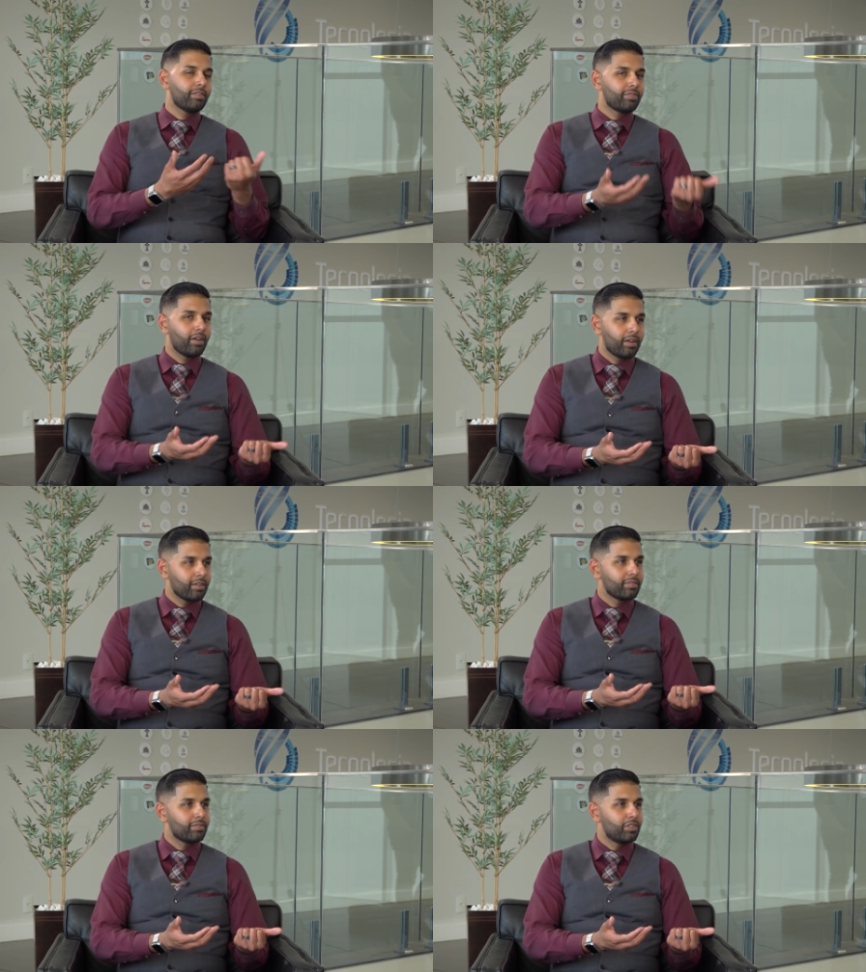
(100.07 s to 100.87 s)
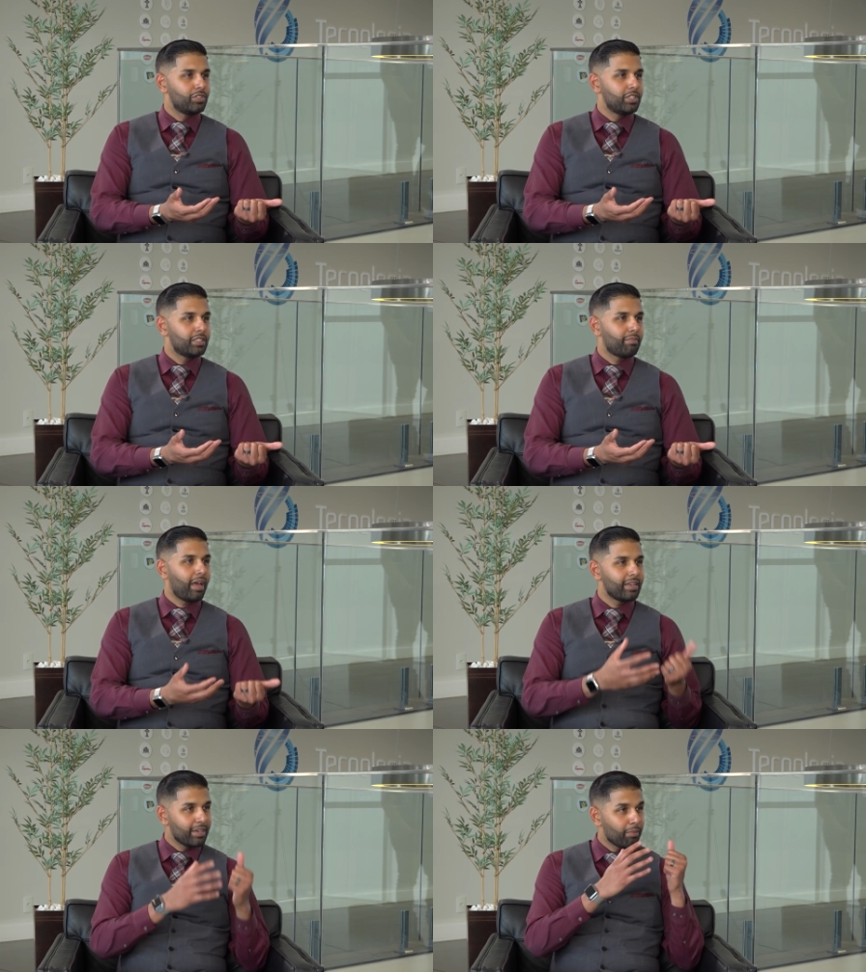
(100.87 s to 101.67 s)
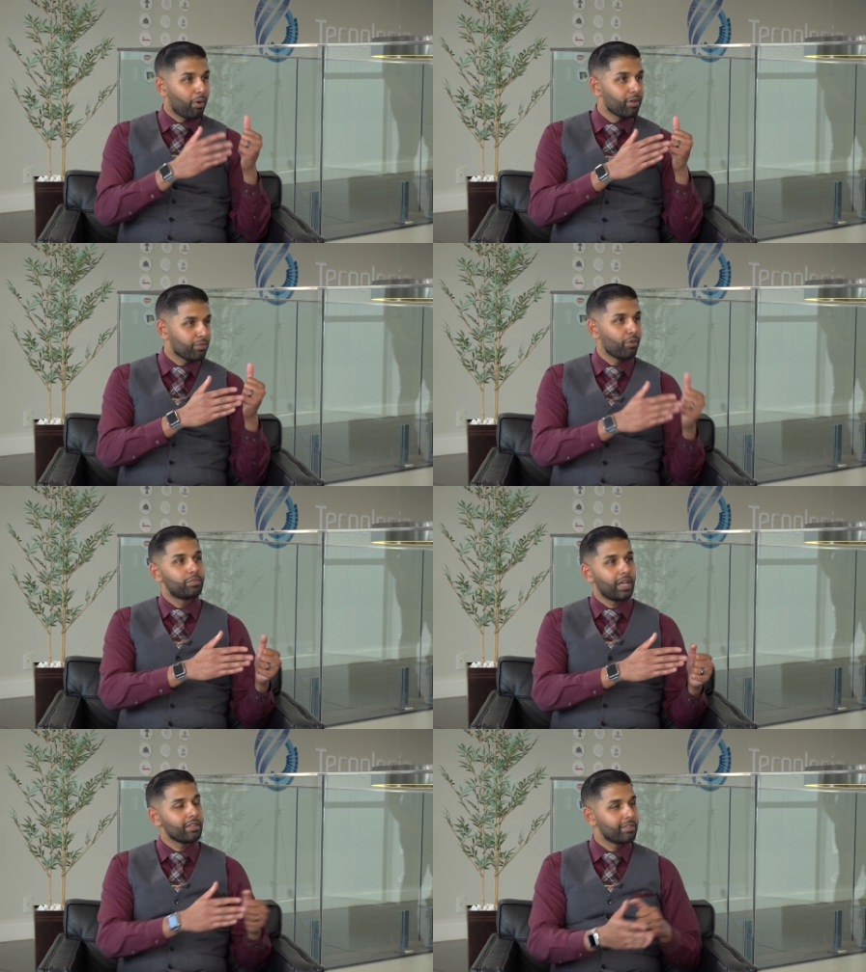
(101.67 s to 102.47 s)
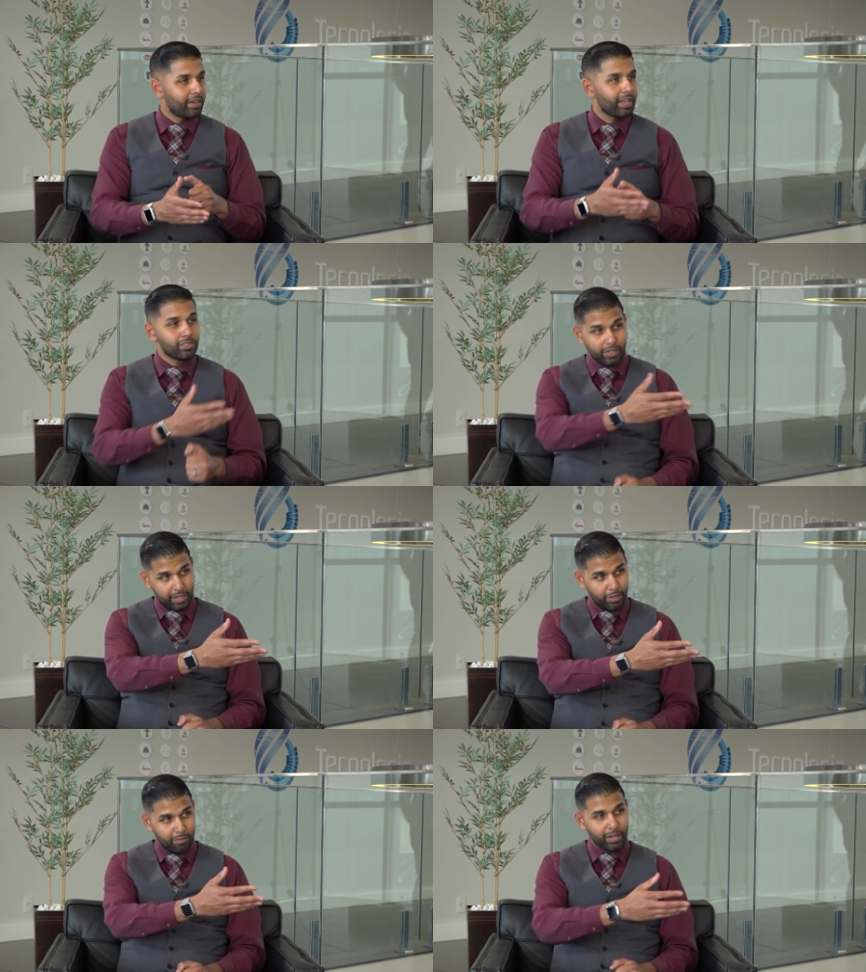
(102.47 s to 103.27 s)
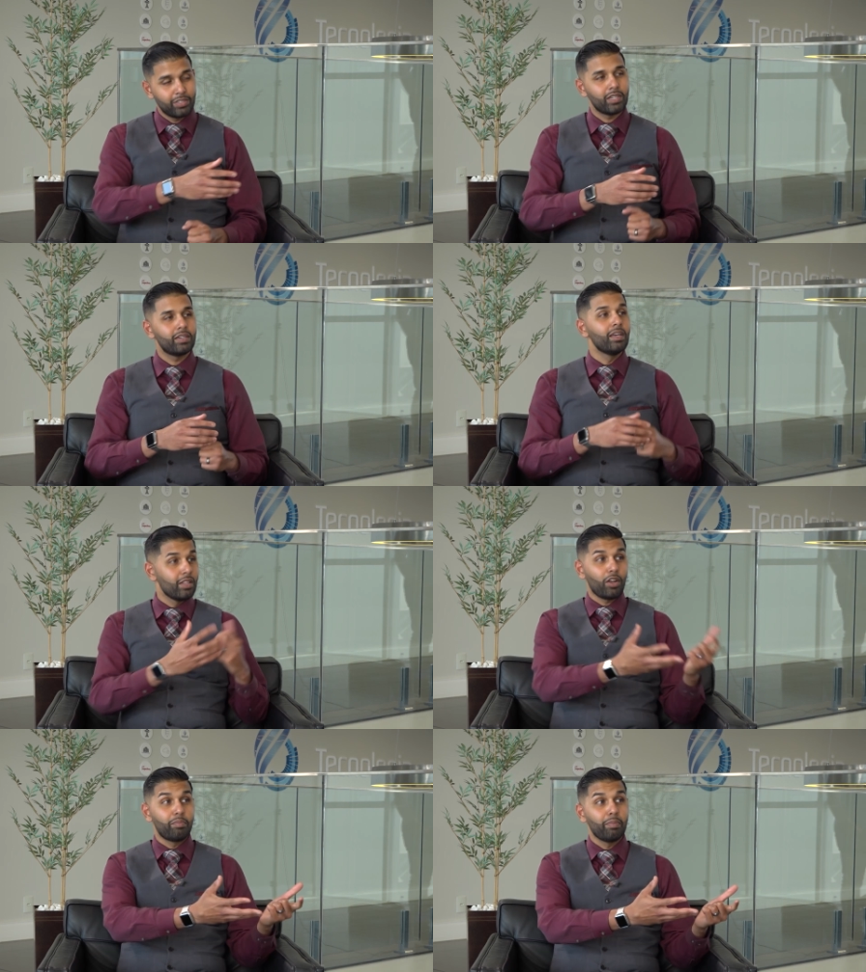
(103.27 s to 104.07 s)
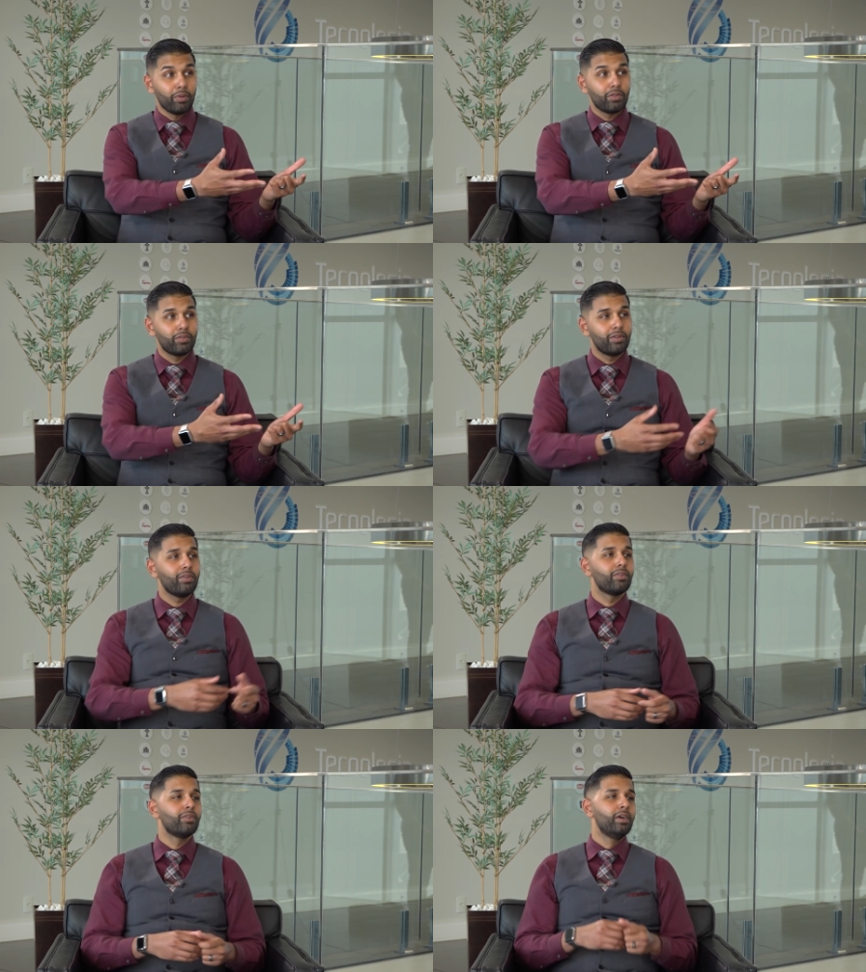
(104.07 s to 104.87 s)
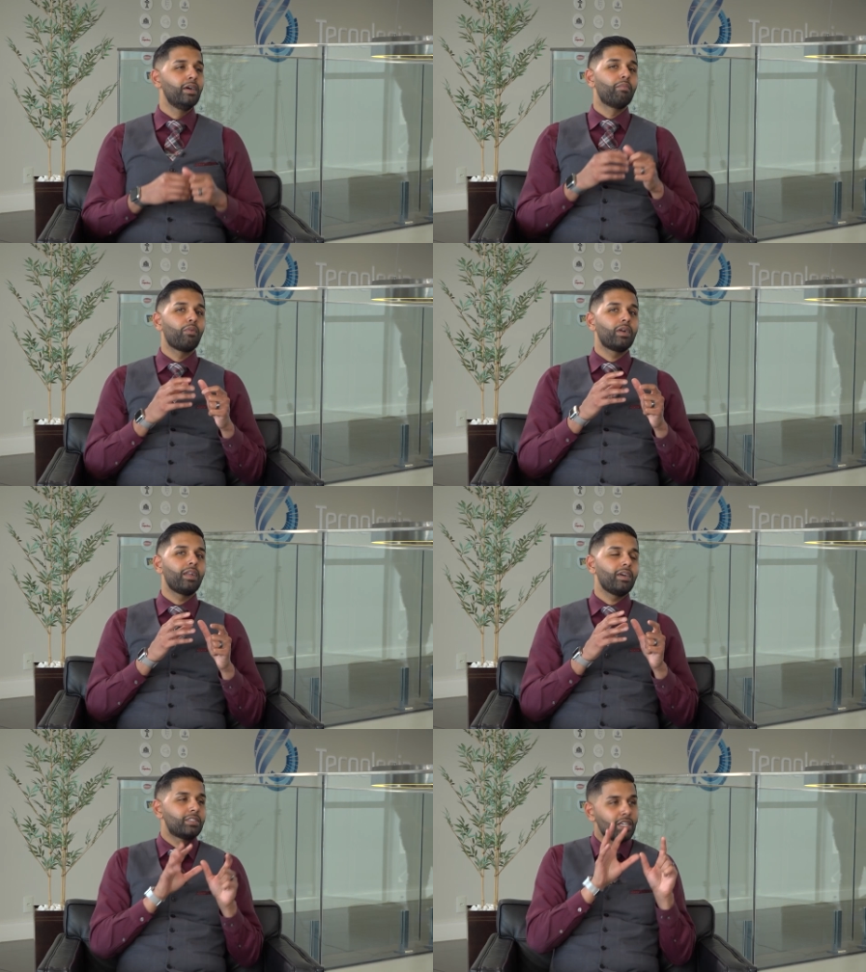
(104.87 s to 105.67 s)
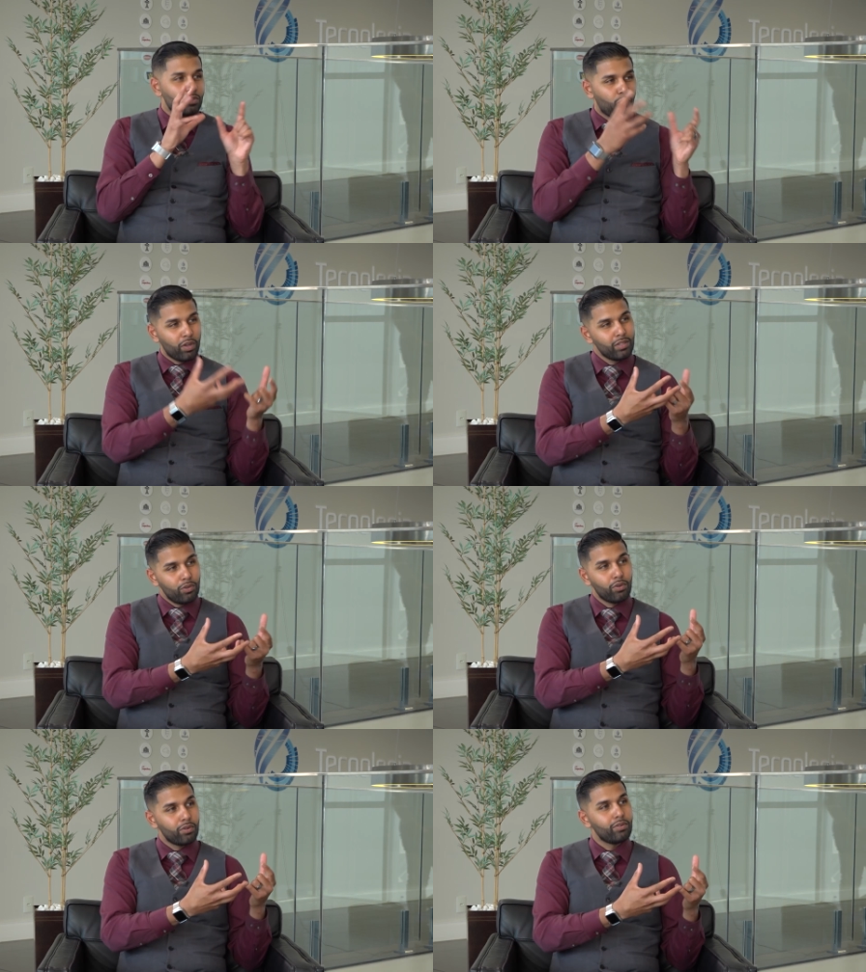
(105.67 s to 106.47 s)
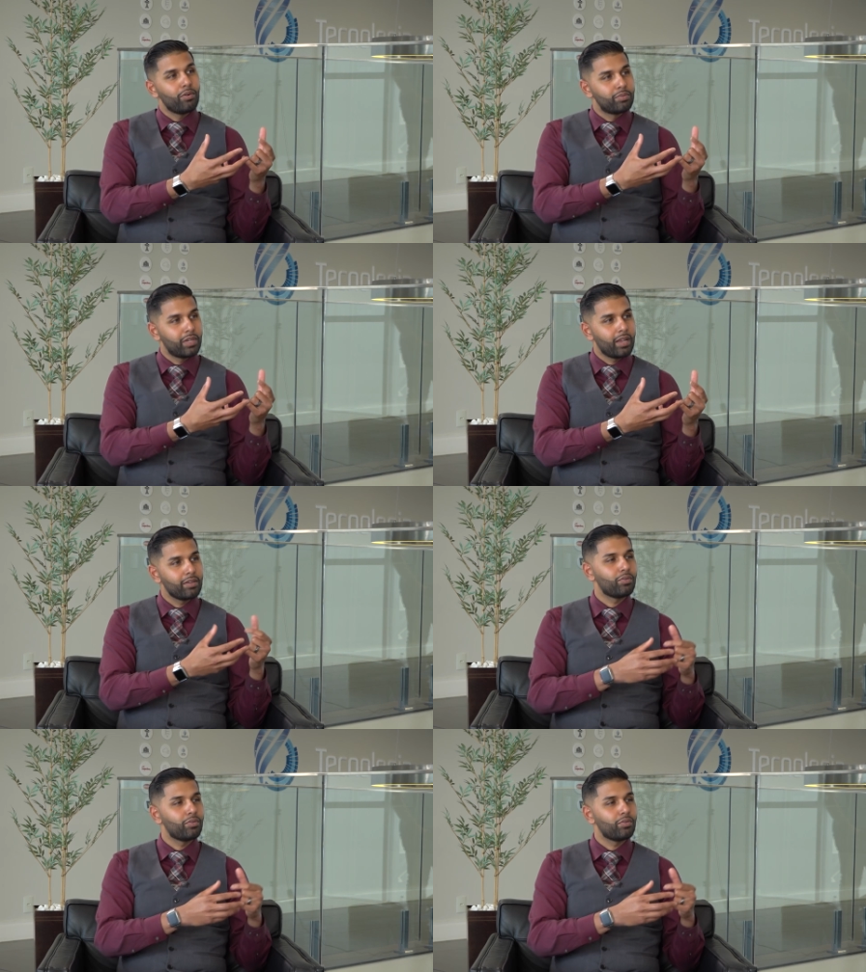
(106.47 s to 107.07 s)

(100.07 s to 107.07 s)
of uh, the GC mandate, a part of Hope Channel International, like you mentioned, a lot of people don't know, but we're not just one local Hope channel.